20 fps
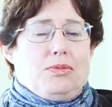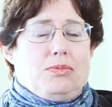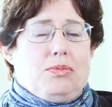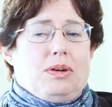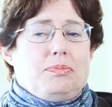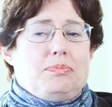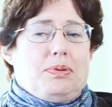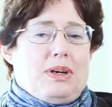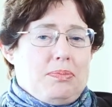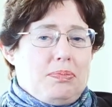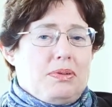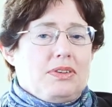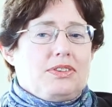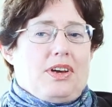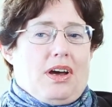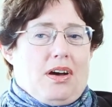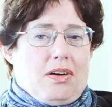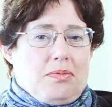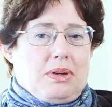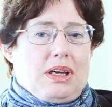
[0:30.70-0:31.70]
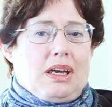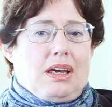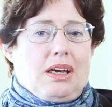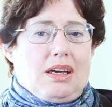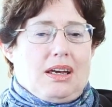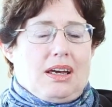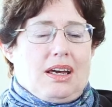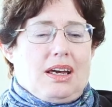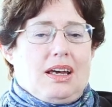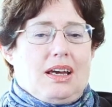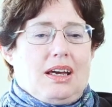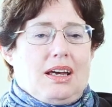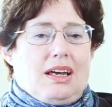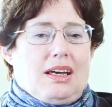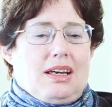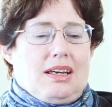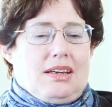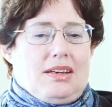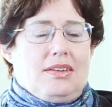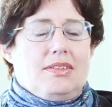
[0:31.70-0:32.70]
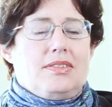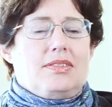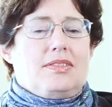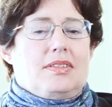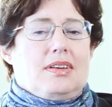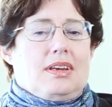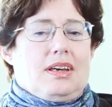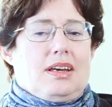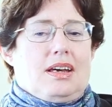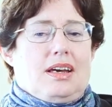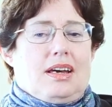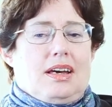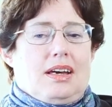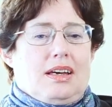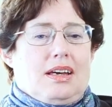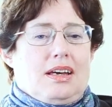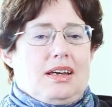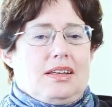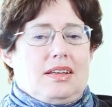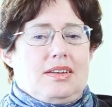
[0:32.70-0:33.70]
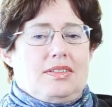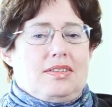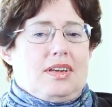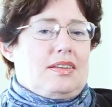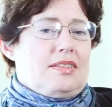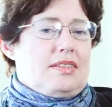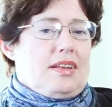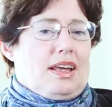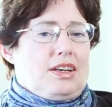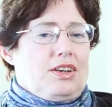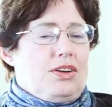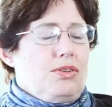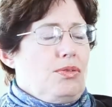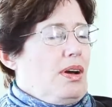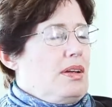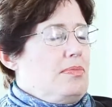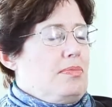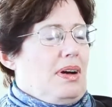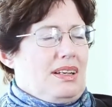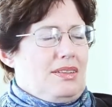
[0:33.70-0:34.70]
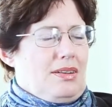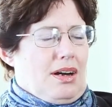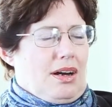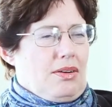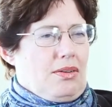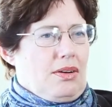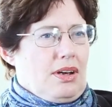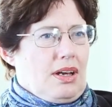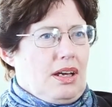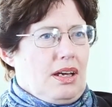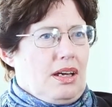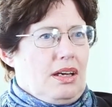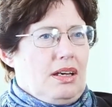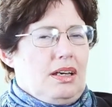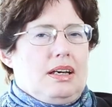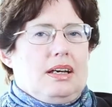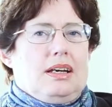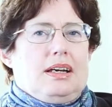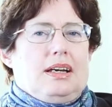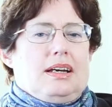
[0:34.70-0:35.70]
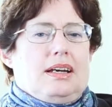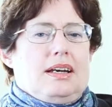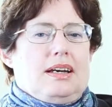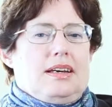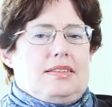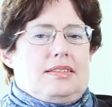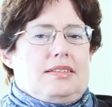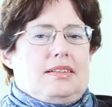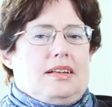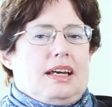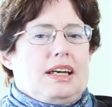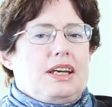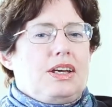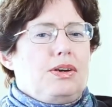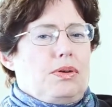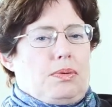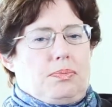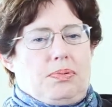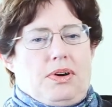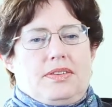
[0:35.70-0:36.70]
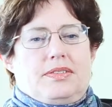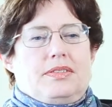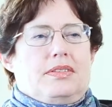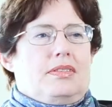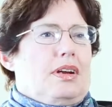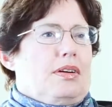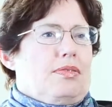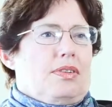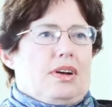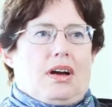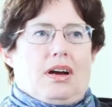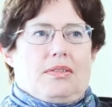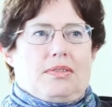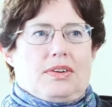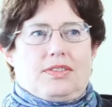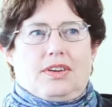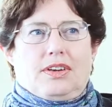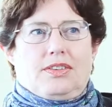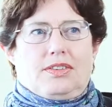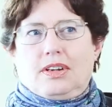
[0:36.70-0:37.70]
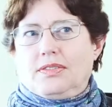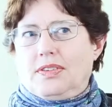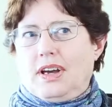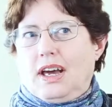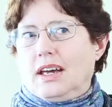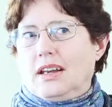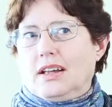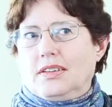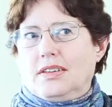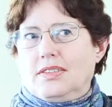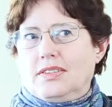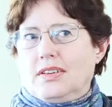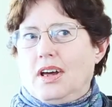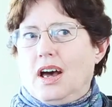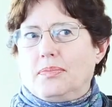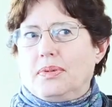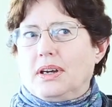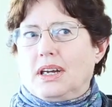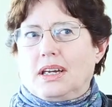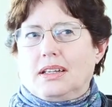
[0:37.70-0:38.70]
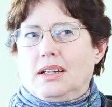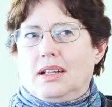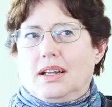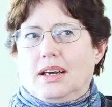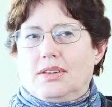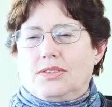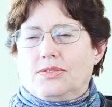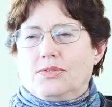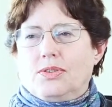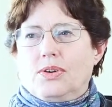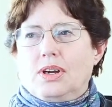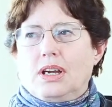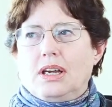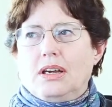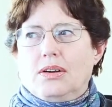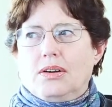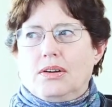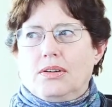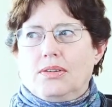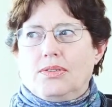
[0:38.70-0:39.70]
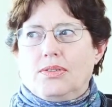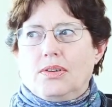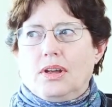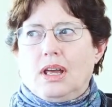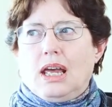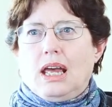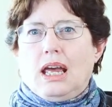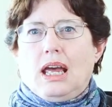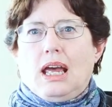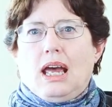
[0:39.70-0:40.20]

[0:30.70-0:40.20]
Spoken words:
what people tell me is, they said it's like you read my diary. It's like you were present at every conversation I've had on this topic in the last 4 years.